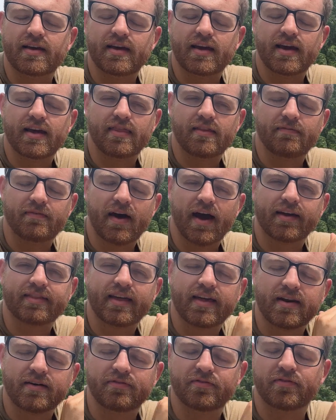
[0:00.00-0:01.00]
and the fact
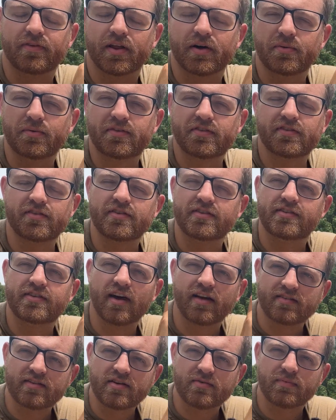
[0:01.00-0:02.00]
that it floats
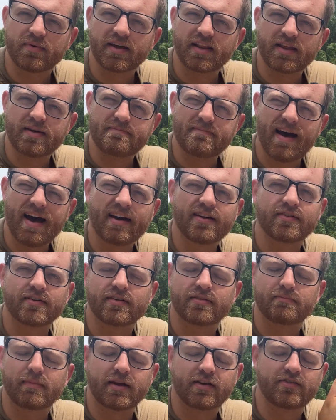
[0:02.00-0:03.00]
doesn't really matter
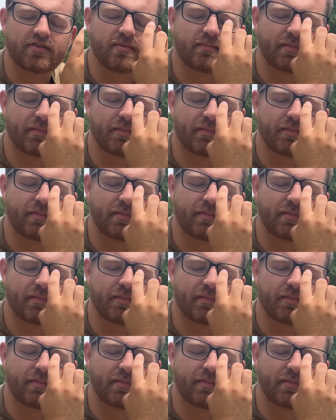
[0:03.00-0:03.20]
as much to